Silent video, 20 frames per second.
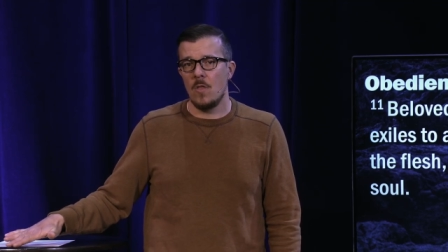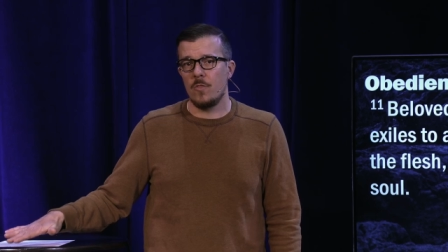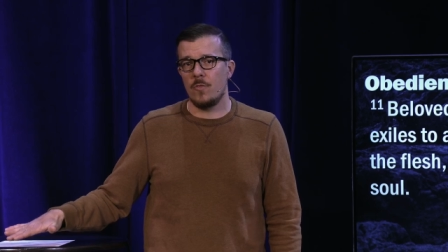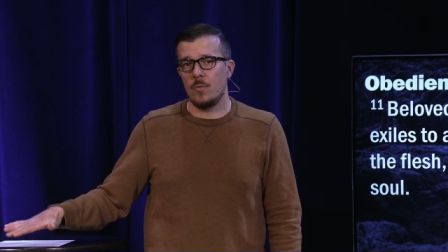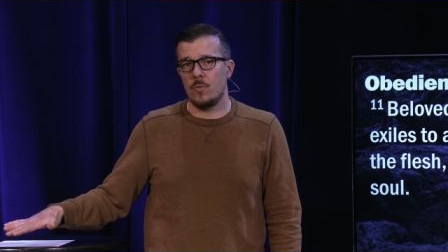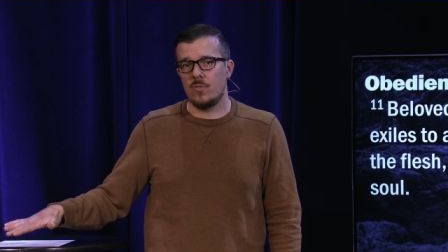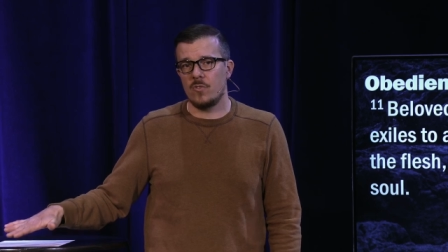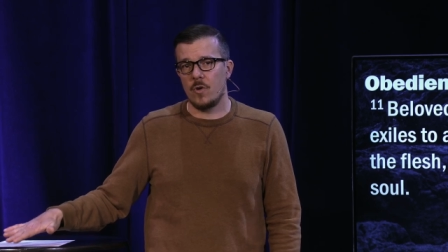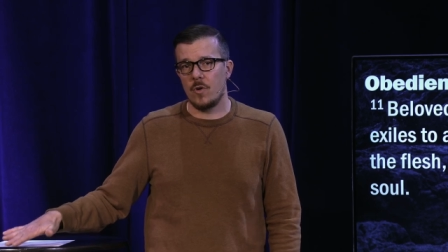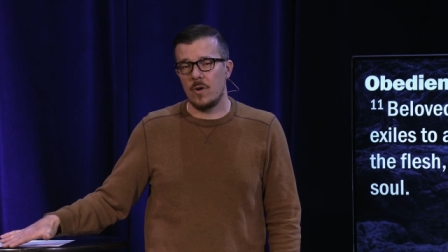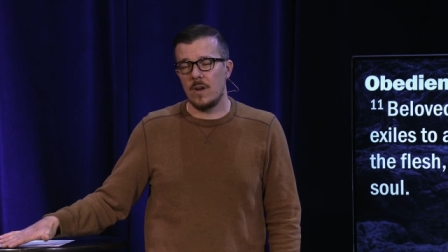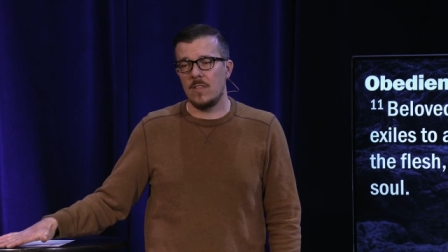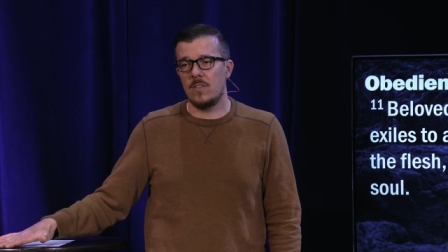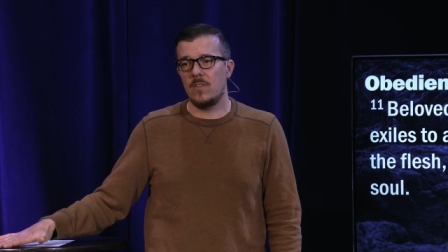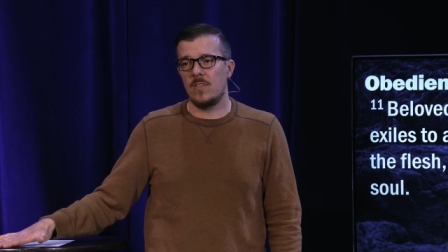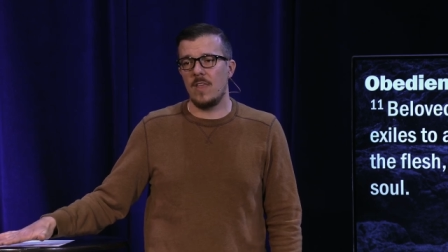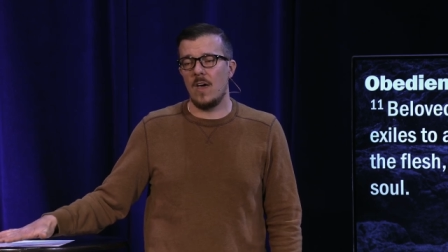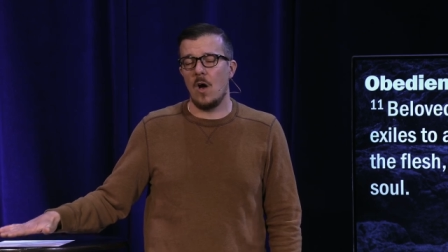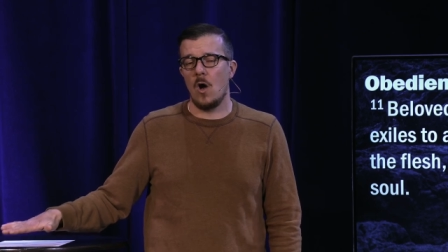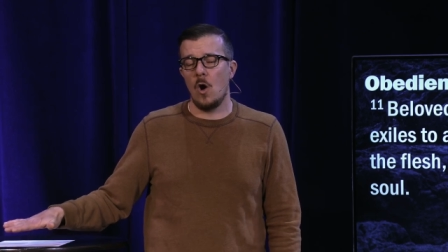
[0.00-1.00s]
through turning
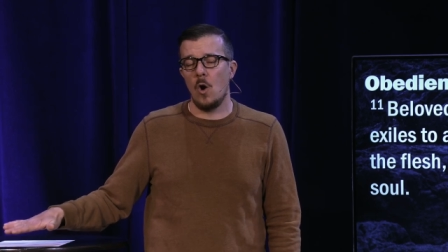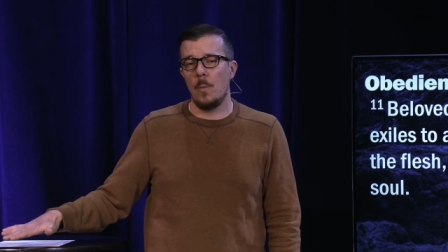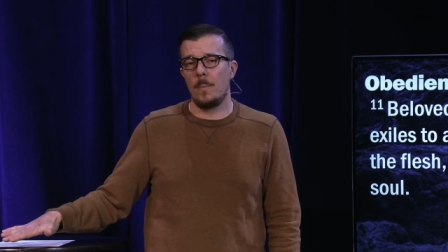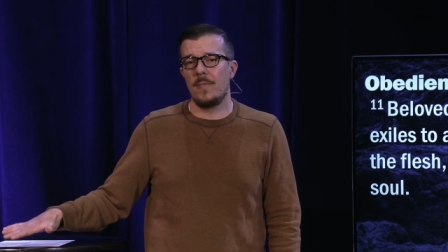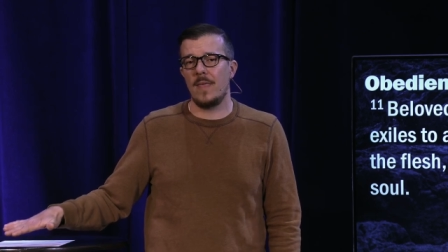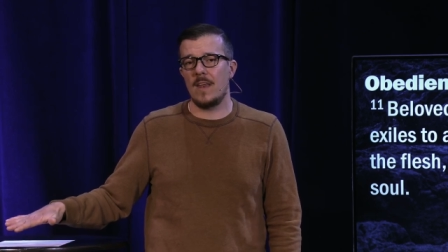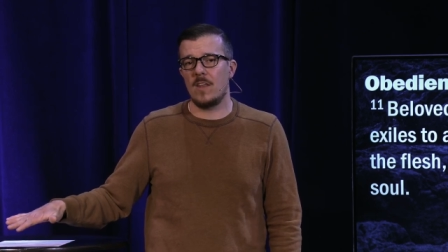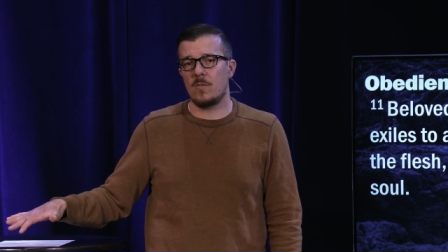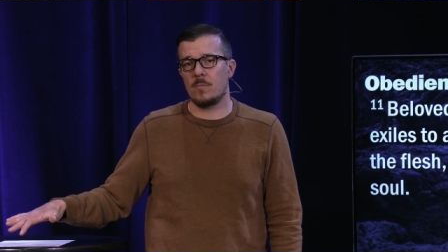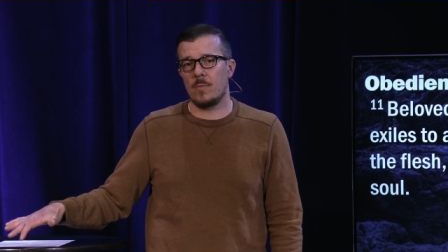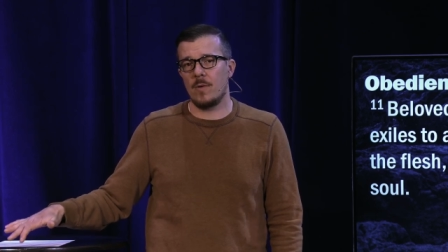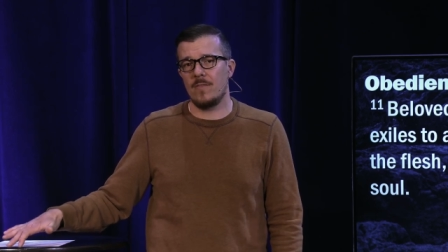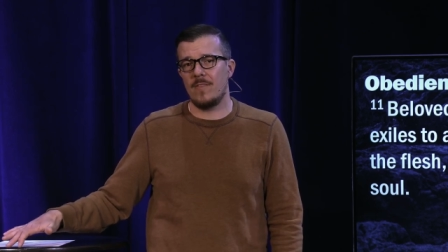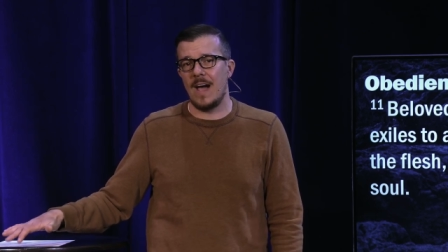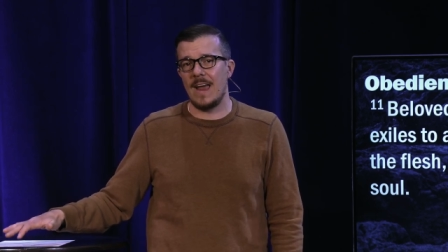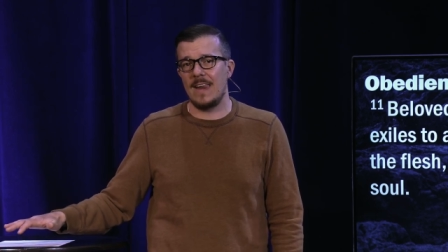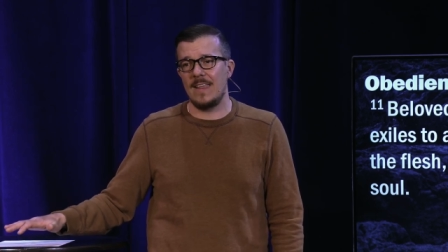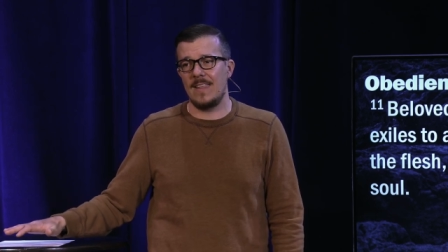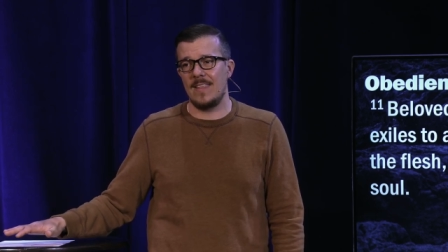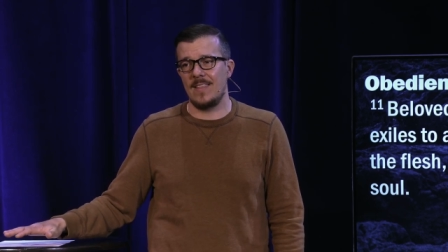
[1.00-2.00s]
to the hope that is
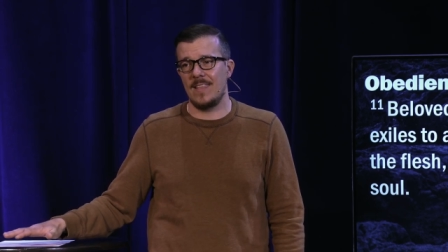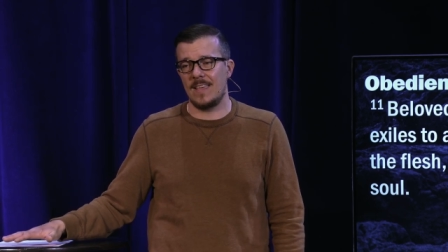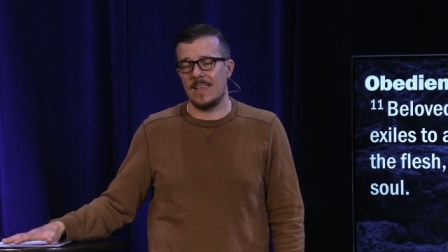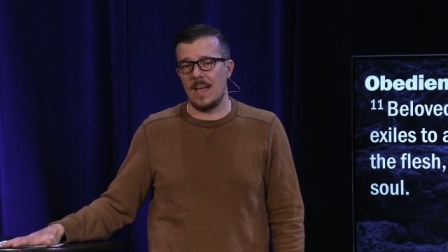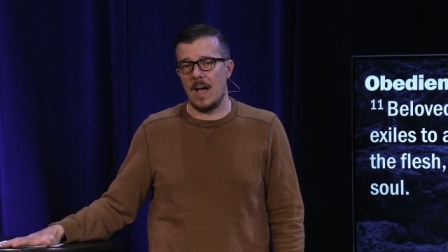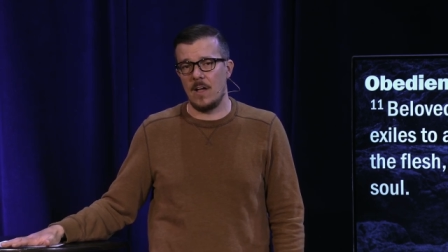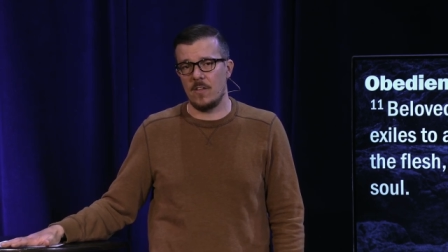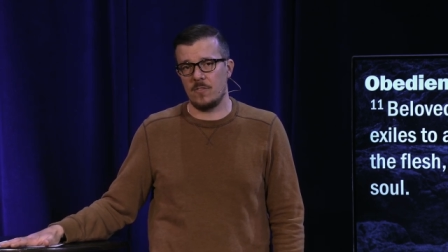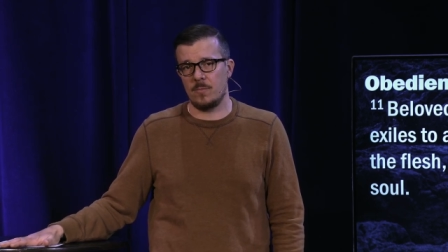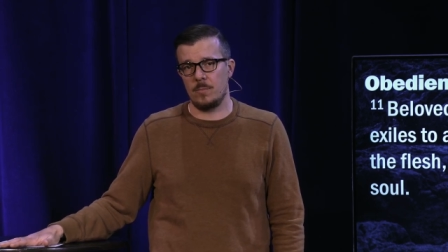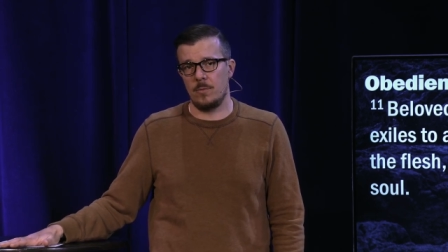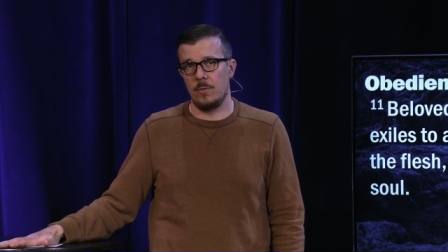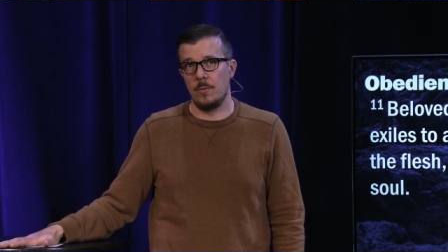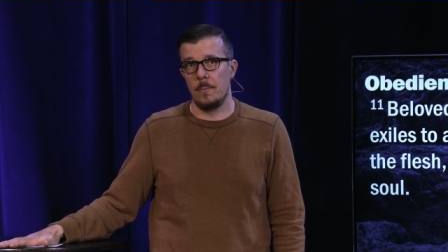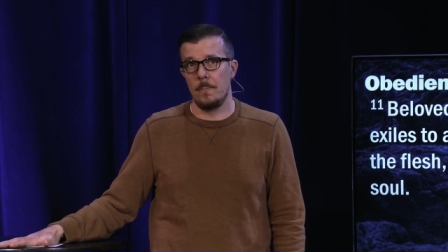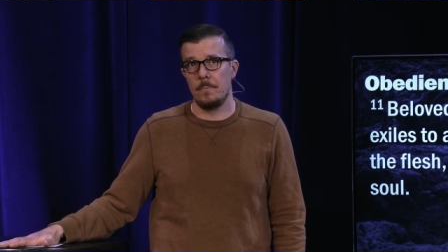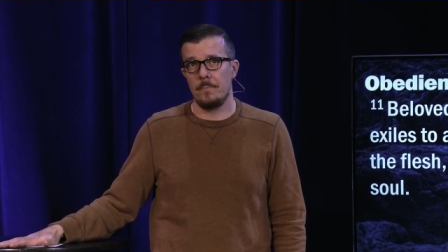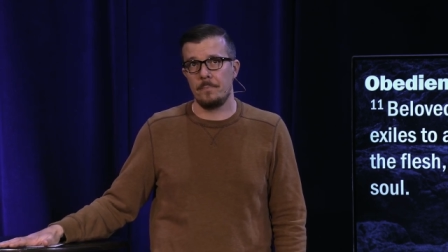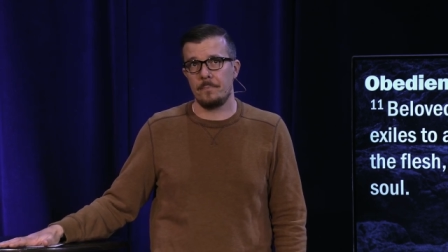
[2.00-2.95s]
provided in the gospel.